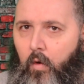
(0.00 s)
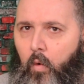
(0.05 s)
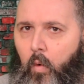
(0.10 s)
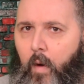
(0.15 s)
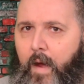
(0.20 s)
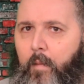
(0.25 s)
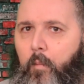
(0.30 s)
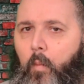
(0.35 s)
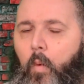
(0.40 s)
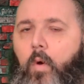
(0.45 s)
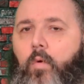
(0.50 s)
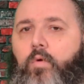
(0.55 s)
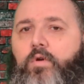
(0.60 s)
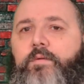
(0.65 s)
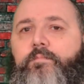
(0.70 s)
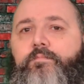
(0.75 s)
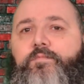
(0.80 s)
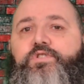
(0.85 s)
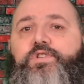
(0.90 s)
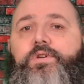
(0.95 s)
and
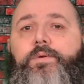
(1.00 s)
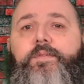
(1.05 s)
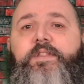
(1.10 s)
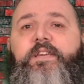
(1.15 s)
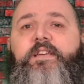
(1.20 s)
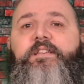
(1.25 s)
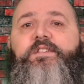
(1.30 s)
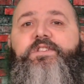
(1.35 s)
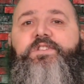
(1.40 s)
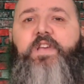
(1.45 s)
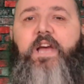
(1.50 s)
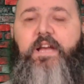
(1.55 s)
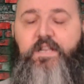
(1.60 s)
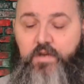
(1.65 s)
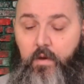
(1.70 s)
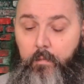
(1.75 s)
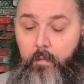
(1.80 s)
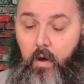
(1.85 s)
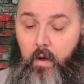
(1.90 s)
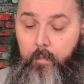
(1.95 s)
welcome to the Sat
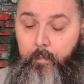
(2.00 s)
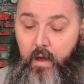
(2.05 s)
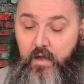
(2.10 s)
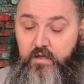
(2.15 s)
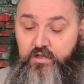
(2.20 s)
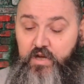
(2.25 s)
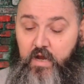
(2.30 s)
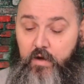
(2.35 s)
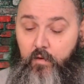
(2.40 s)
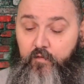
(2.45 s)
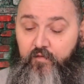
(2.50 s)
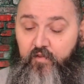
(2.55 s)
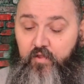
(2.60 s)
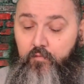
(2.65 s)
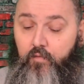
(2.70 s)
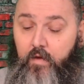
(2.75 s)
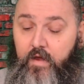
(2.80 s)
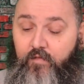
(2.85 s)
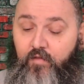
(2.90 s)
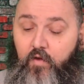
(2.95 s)
on My Butt channel for the
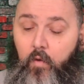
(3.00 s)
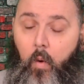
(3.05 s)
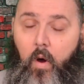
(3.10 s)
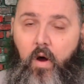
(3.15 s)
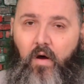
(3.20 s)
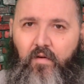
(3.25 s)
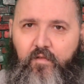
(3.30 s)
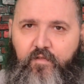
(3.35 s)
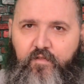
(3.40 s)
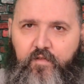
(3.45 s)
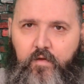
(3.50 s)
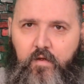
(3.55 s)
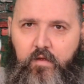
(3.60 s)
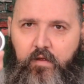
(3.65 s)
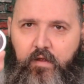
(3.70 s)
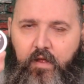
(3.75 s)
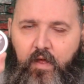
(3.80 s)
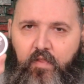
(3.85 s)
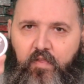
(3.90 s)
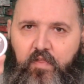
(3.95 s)
review of
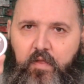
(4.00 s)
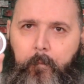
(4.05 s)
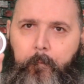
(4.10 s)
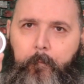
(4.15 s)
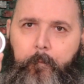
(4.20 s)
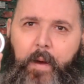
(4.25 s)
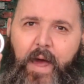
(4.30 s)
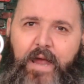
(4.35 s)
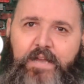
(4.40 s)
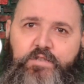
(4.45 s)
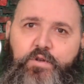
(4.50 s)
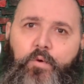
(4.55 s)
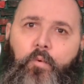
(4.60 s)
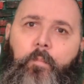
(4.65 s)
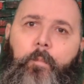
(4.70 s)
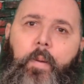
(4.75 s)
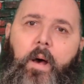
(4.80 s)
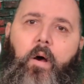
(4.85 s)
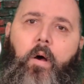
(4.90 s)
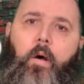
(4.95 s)
the Battle
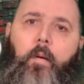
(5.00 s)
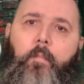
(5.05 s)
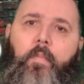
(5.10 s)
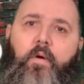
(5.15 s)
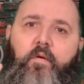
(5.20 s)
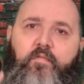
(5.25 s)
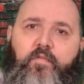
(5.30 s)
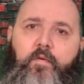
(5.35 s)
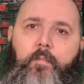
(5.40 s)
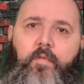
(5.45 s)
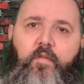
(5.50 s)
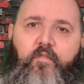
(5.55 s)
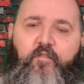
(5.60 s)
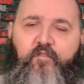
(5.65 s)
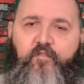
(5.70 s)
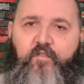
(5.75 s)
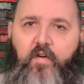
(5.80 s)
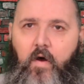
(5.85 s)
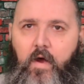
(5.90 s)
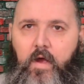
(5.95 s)
Balm from the
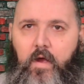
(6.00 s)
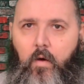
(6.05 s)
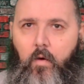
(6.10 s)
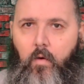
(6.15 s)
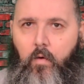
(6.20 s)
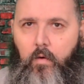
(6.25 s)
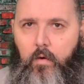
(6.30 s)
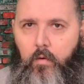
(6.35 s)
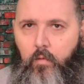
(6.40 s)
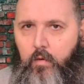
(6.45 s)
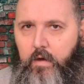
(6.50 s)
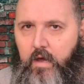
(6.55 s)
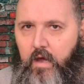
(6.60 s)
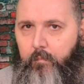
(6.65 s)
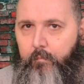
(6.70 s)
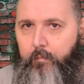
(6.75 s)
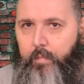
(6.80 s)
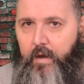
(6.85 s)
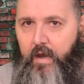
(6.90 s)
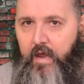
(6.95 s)
Fight Oil
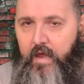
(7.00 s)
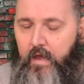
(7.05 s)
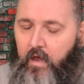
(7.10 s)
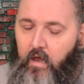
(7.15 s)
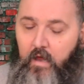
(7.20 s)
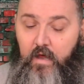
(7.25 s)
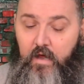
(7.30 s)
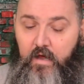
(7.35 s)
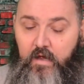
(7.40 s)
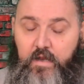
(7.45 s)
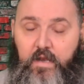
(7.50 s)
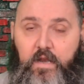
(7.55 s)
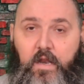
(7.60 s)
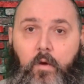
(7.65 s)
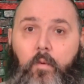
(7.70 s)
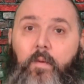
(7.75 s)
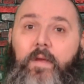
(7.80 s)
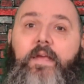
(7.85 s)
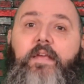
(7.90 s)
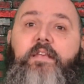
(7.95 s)
Company. And
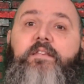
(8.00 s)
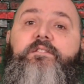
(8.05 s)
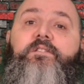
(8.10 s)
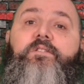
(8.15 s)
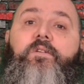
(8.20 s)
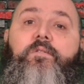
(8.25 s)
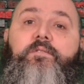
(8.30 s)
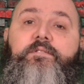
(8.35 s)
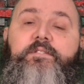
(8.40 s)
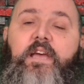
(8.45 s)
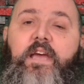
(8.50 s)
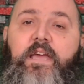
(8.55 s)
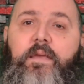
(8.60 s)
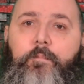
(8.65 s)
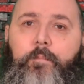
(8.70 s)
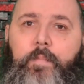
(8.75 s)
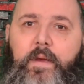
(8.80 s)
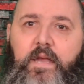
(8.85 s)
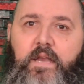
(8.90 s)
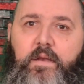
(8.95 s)
no, it is not
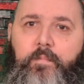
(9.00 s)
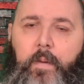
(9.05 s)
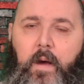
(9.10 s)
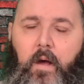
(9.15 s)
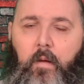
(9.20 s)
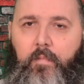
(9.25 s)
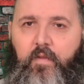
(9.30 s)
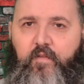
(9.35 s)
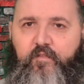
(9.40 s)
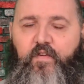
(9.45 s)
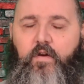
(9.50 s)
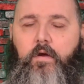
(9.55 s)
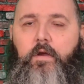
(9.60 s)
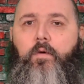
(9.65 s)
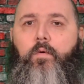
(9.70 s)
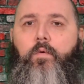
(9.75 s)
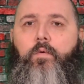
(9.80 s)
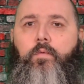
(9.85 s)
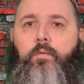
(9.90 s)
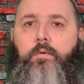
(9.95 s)
a beard balm. The
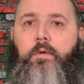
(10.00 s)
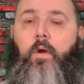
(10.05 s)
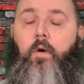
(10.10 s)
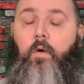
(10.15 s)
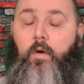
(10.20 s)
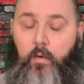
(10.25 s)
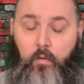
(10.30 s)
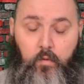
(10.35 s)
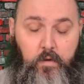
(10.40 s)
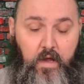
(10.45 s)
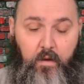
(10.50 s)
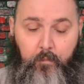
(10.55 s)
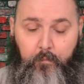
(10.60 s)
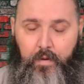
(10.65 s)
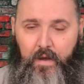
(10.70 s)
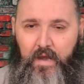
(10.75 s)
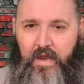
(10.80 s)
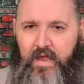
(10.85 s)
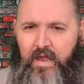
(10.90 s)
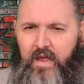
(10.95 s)
Fight Oil
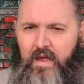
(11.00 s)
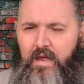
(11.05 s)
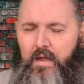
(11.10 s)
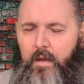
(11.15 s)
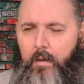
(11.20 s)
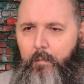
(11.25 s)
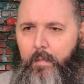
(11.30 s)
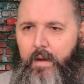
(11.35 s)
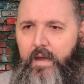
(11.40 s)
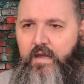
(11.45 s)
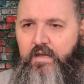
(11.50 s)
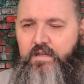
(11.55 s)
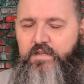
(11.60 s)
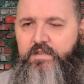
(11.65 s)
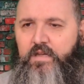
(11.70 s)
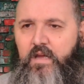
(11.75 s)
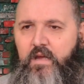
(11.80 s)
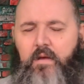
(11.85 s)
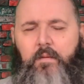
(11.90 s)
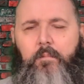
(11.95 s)
Company
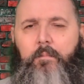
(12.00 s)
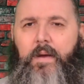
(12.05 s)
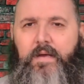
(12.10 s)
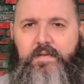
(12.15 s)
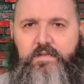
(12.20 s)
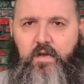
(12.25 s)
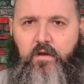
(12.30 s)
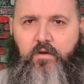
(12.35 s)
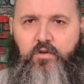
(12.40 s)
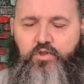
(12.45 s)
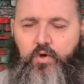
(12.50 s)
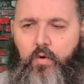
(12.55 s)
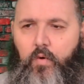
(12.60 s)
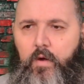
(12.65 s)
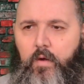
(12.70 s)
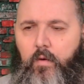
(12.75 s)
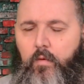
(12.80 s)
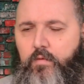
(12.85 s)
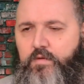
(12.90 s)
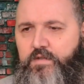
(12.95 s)
makes massage
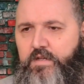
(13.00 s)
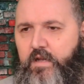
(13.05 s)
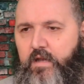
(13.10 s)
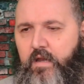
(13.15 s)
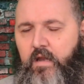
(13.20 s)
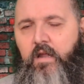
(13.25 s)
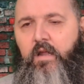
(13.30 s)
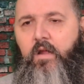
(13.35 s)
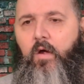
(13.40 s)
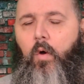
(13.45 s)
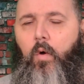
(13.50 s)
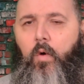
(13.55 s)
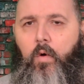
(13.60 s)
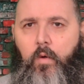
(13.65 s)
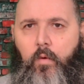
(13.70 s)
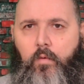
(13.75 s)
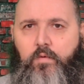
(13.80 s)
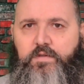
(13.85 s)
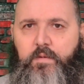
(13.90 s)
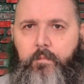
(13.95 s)
oils and
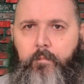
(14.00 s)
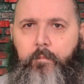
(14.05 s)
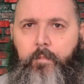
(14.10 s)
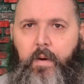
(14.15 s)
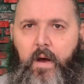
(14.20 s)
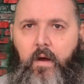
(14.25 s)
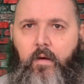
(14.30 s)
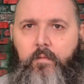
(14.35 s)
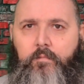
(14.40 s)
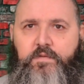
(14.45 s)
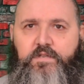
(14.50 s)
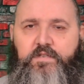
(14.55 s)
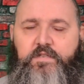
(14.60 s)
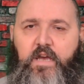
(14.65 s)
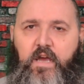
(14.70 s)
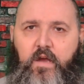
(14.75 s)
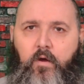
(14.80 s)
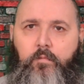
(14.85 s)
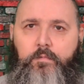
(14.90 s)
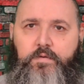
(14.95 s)
oils and balms
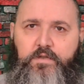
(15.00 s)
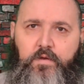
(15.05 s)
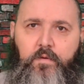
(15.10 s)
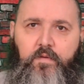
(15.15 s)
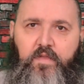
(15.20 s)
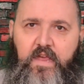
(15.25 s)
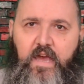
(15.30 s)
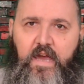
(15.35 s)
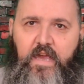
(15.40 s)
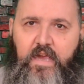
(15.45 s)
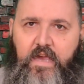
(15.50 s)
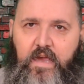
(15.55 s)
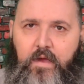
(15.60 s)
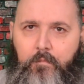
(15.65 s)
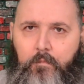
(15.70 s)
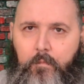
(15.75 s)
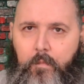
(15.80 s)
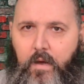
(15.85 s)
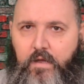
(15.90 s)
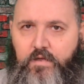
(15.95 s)
to help soothe the
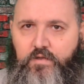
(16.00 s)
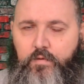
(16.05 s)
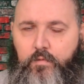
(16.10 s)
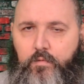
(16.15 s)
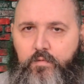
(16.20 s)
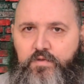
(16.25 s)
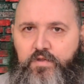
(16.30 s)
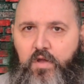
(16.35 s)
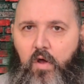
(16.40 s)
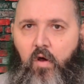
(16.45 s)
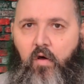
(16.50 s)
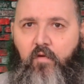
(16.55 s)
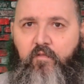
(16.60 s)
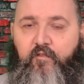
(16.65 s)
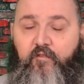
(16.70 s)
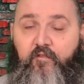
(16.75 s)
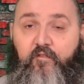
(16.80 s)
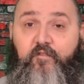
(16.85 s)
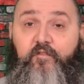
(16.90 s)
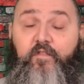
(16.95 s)
aching muscles of
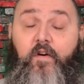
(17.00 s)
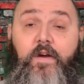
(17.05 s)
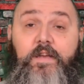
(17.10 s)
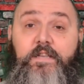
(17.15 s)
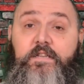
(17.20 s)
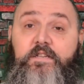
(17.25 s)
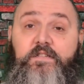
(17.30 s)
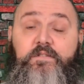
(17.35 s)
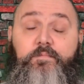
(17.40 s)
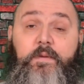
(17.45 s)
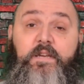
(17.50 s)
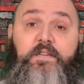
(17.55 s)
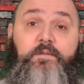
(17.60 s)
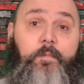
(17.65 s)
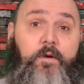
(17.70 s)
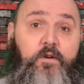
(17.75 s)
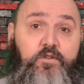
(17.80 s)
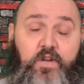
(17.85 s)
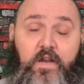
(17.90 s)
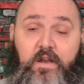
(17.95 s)
fighters, mixed
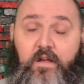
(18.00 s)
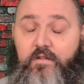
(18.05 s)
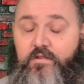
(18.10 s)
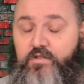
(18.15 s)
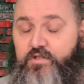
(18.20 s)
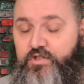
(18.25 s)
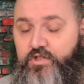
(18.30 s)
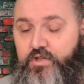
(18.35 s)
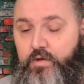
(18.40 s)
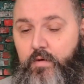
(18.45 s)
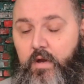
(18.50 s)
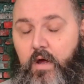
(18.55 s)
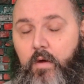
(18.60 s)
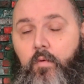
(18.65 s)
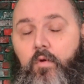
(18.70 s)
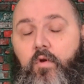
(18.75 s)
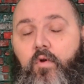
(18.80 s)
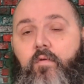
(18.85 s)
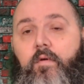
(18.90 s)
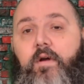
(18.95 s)
martial arts,
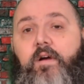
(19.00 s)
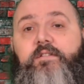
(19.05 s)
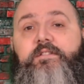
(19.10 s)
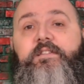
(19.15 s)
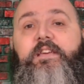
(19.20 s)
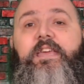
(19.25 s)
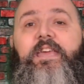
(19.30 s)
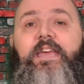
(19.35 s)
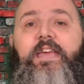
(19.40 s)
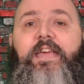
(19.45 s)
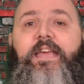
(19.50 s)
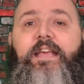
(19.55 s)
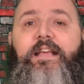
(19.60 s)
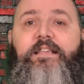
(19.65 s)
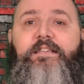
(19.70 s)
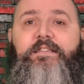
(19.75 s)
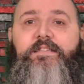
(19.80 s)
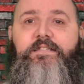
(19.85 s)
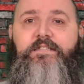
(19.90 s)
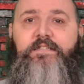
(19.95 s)
judo, karate,
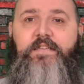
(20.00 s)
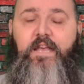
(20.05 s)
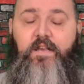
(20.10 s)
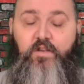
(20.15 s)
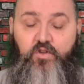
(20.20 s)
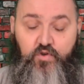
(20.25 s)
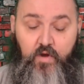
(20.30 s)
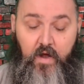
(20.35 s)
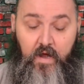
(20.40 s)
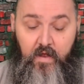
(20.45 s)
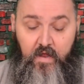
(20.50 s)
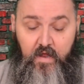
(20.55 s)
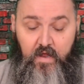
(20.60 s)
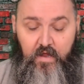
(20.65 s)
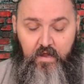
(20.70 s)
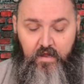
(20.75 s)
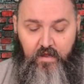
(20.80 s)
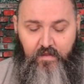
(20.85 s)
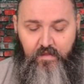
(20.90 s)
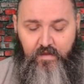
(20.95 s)
etc.
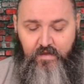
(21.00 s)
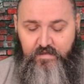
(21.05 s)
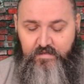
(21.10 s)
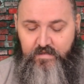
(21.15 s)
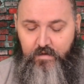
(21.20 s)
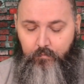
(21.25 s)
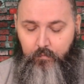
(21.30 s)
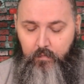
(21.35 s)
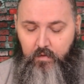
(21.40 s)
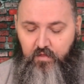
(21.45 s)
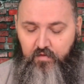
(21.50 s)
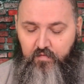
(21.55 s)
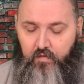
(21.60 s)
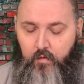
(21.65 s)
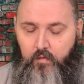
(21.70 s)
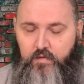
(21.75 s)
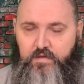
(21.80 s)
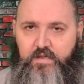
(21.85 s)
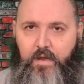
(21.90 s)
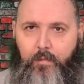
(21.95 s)
And they sent me
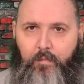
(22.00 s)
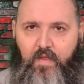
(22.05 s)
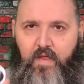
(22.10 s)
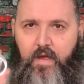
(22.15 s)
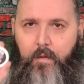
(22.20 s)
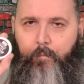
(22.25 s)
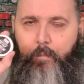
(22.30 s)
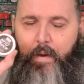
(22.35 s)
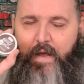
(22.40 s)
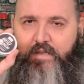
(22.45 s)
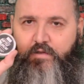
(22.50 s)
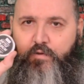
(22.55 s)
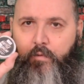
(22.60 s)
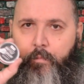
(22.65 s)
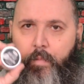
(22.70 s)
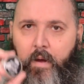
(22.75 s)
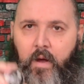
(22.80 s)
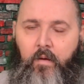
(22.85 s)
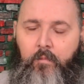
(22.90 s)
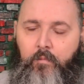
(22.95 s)
through some of their Battle
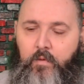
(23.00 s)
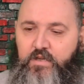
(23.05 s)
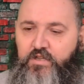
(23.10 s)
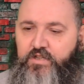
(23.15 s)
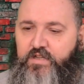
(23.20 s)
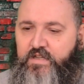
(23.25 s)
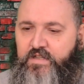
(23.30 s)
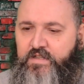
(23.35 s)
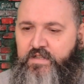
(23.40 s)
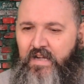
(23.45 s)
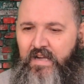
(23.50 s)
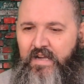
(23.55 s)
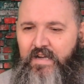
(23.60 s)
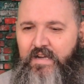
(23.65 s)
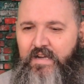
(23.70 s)
Balm, which is